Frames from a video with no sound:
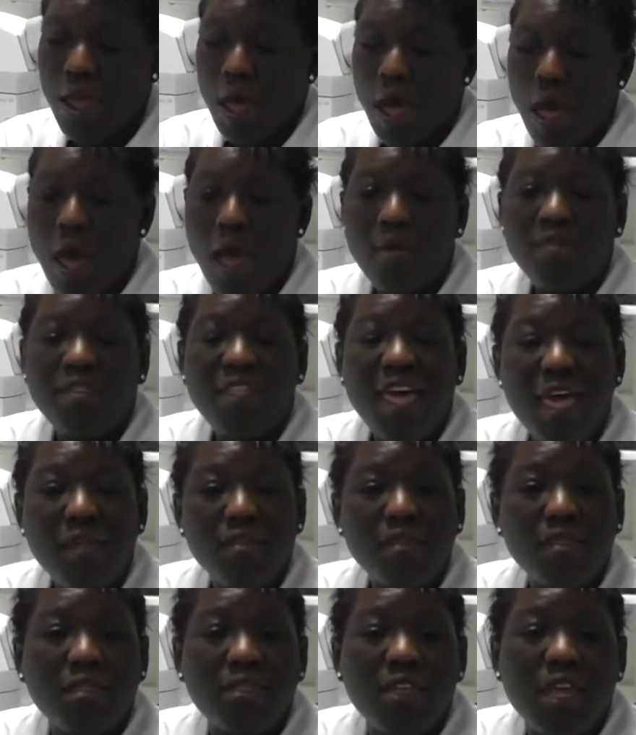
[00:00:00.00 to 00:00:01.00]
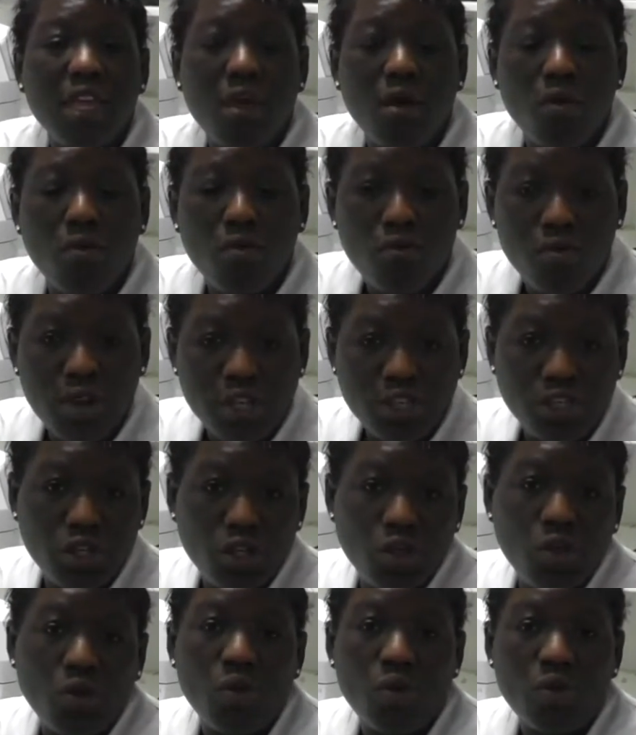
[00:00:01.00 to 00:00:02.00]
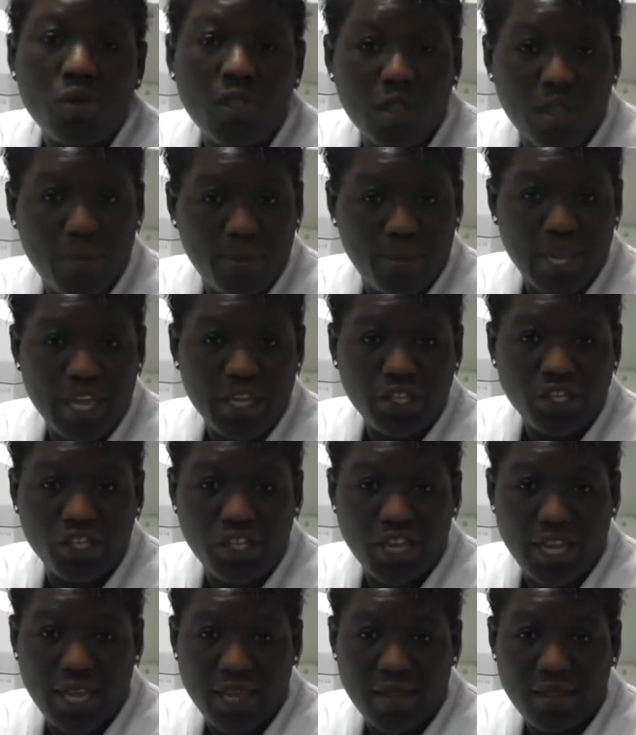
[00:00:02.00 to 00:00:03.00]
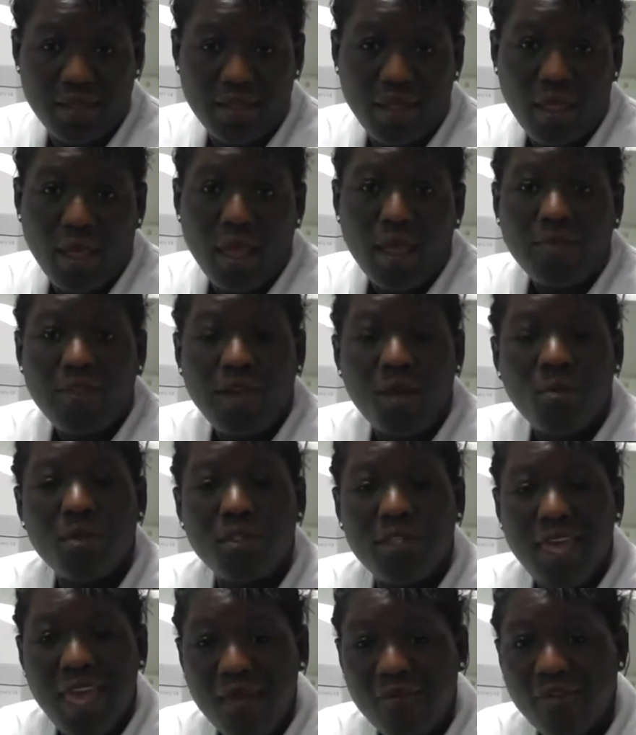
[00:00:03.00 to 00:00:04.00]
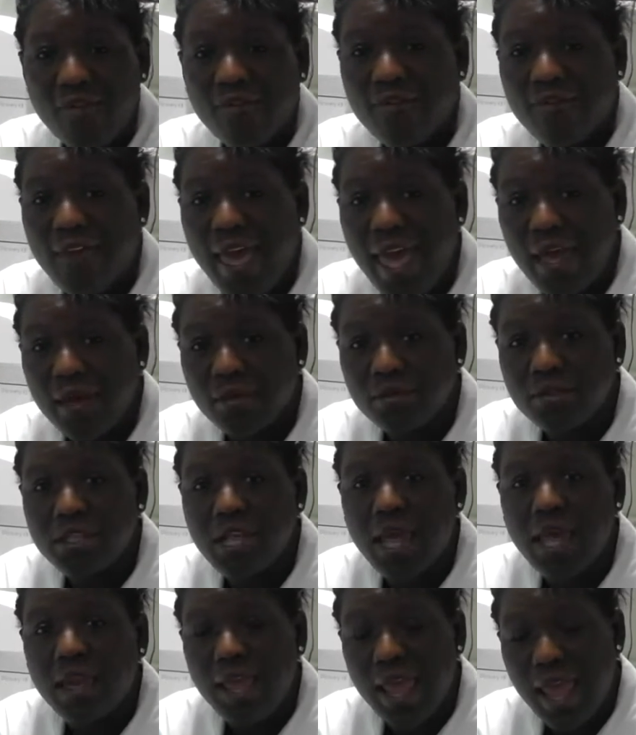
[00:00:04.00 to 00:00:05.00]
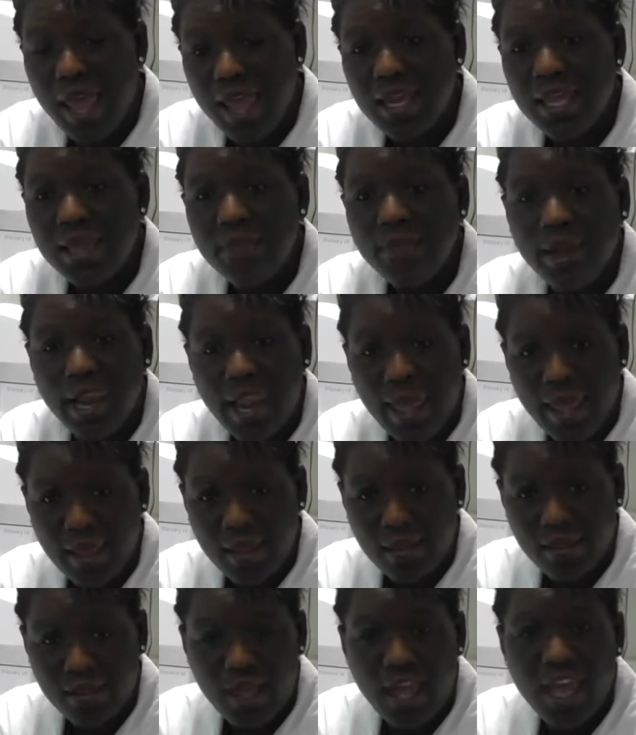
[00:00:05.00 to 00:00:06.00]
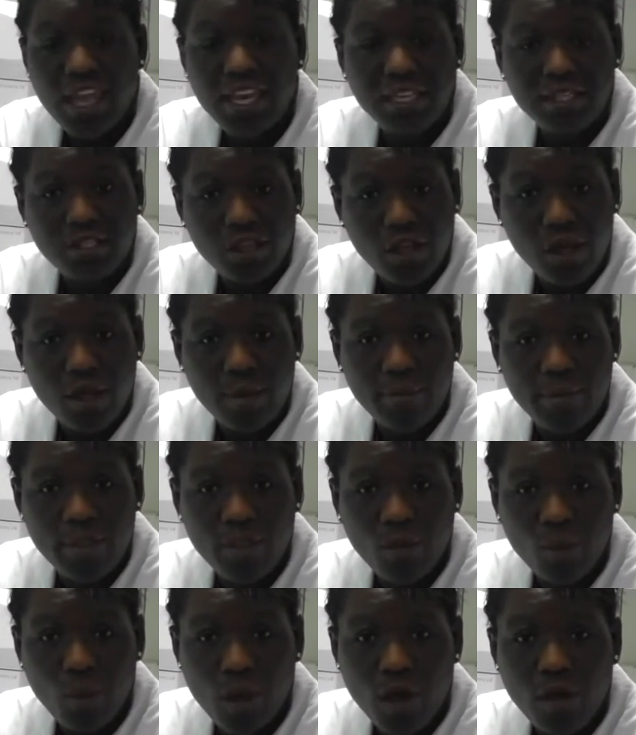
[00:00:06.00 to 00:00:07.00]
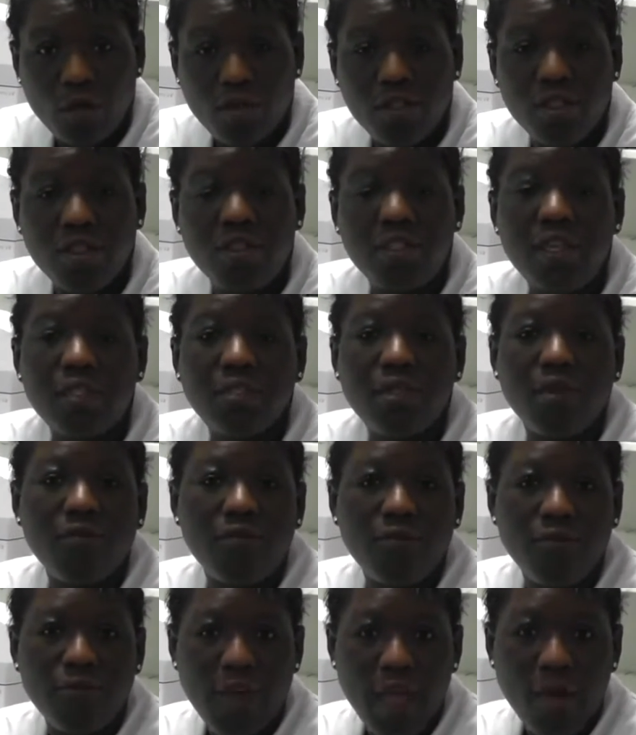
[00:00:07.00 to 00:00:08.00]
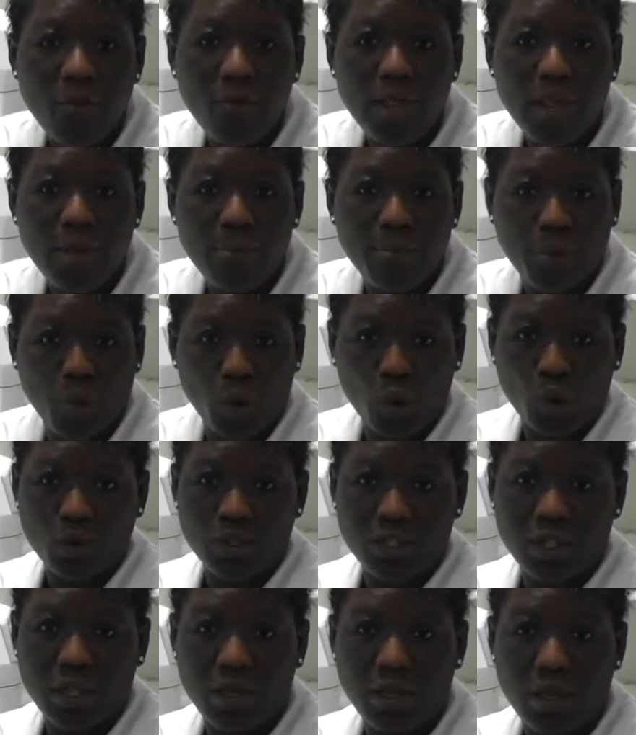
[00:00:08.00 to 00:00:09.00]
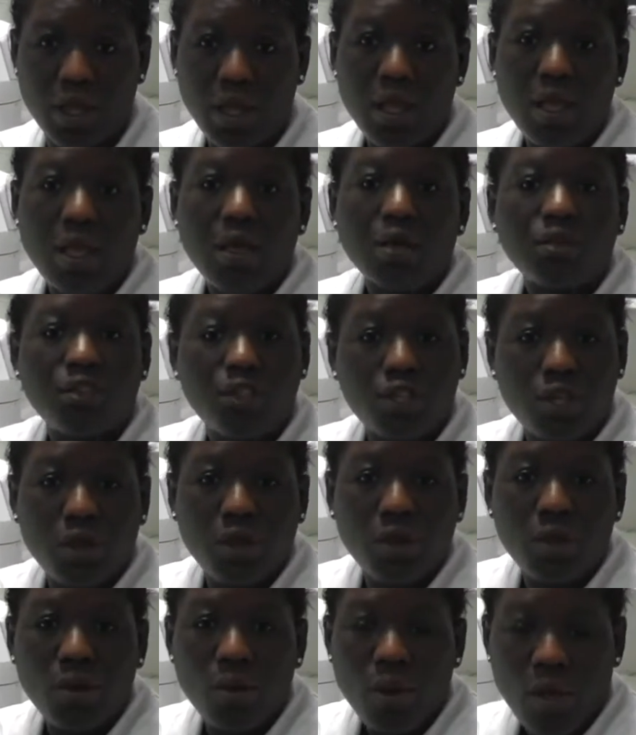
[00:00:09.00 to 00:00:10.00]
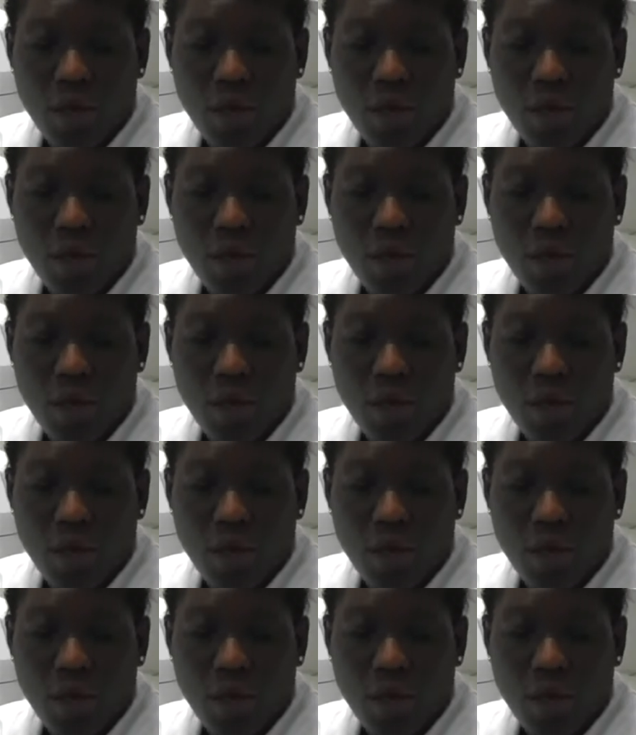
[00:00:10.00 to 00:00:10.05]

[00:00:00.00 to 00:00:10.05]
and that's the original species that was ever found at any place at any time in the world. So these are very important to